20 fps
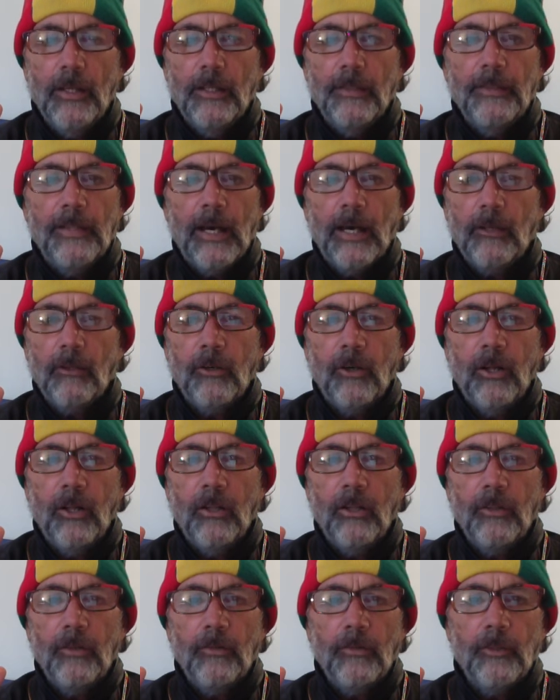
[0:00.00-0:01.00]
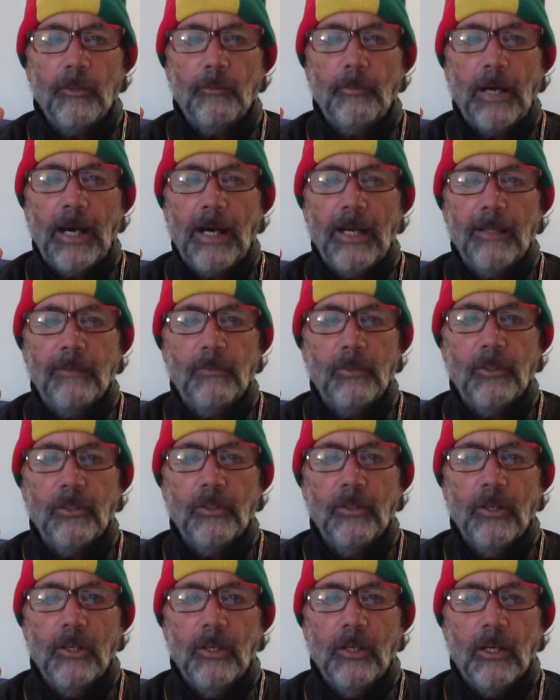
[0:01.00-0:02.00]
Not all the
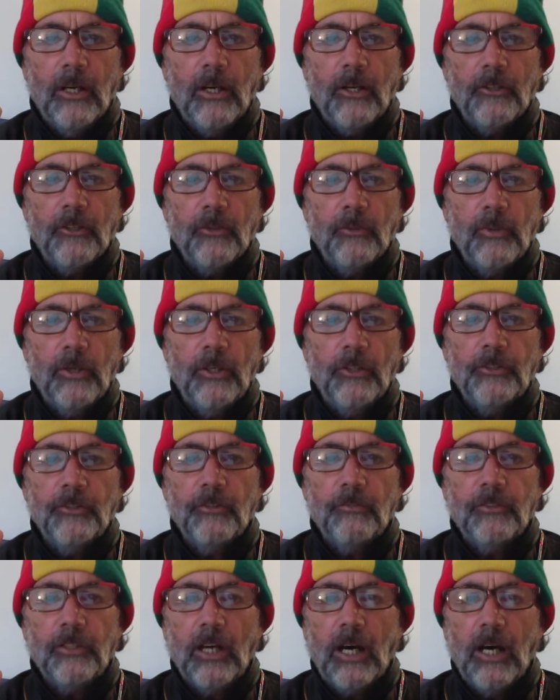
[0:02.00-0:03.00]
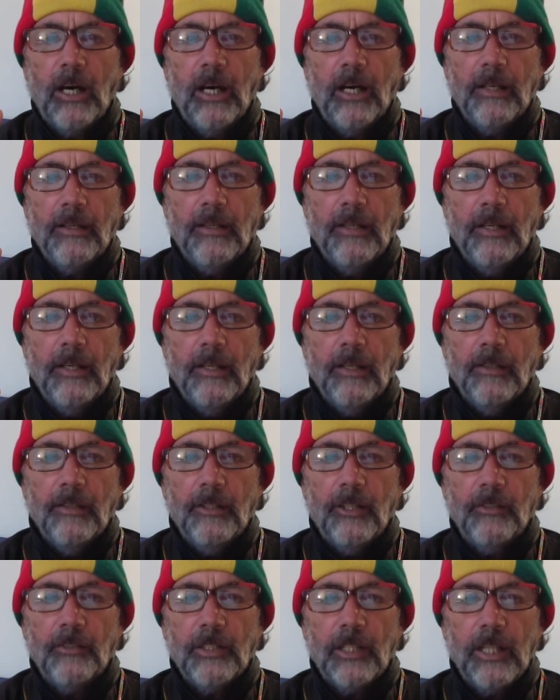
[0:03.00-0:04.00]
Bible are the words of God.
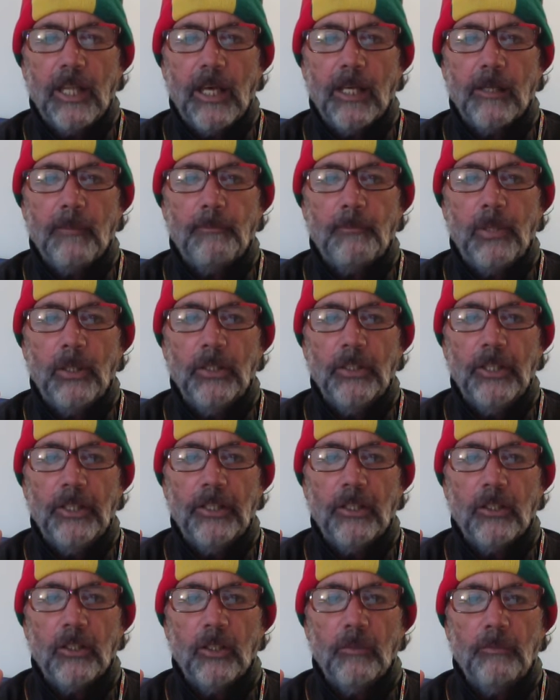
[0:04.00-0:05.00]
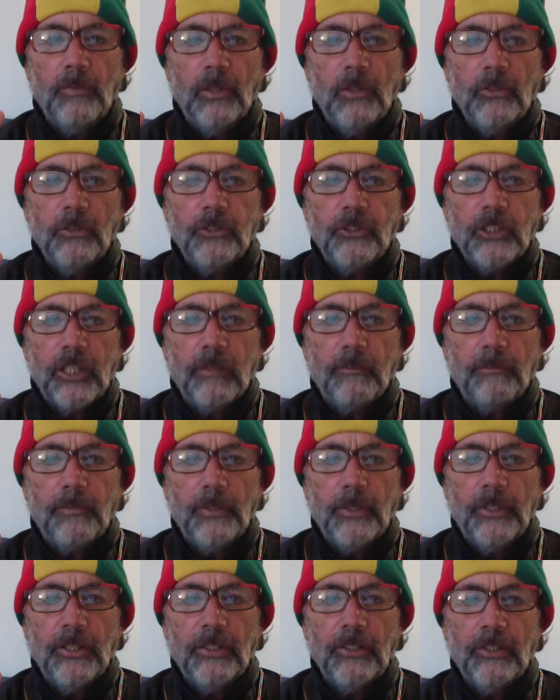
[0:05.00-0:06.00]
There's a lot of political bullshit
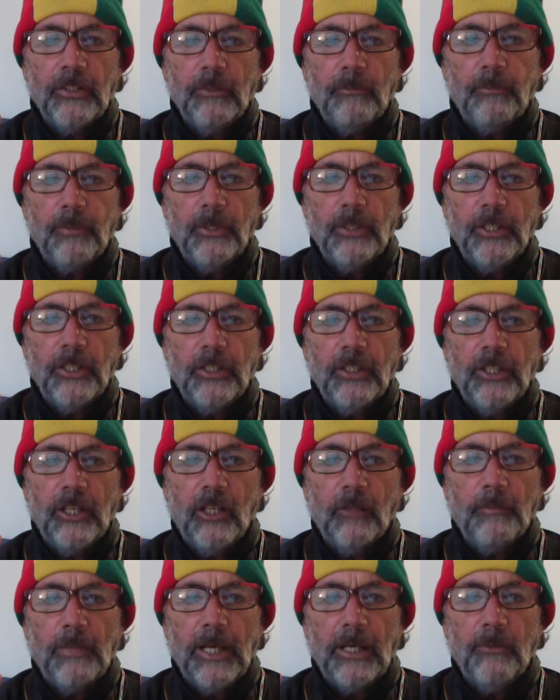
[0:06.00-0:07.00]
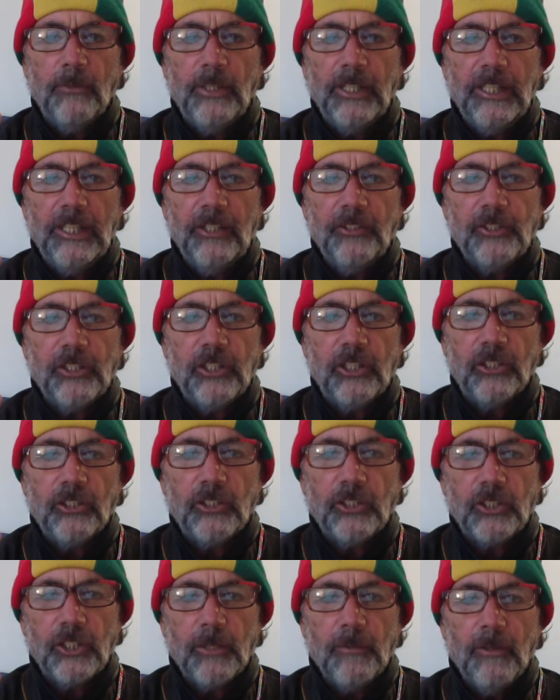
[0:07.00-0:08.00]
put in there by
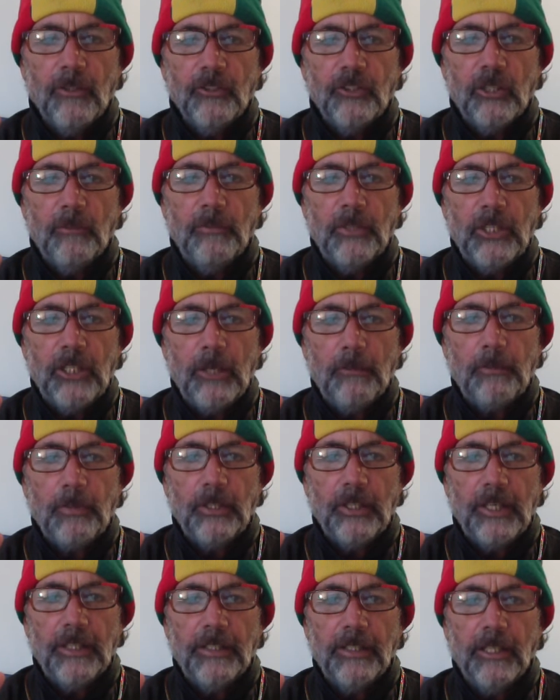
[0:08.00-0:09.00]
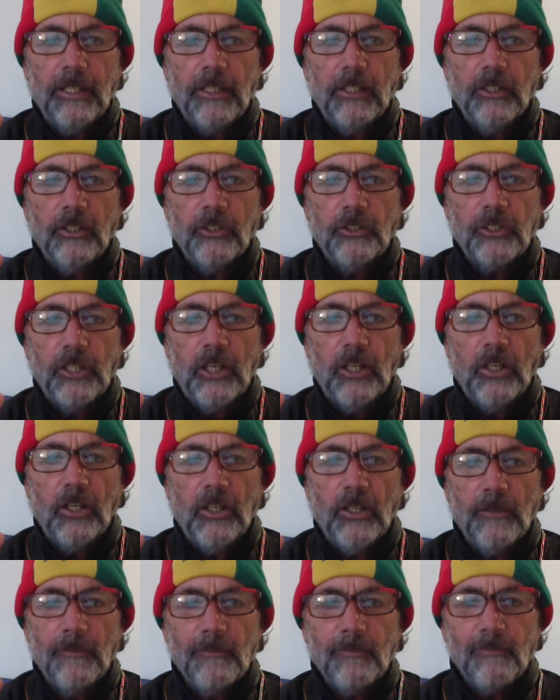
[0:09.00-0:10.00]
religionists to manipulate and
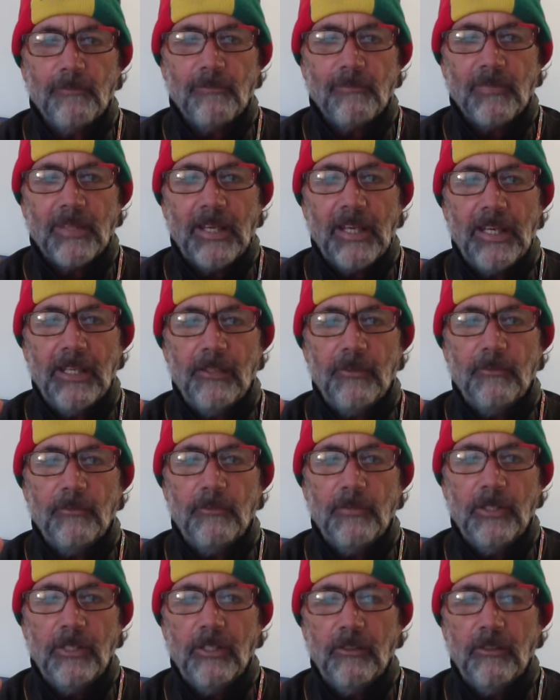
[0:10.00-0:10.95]
control and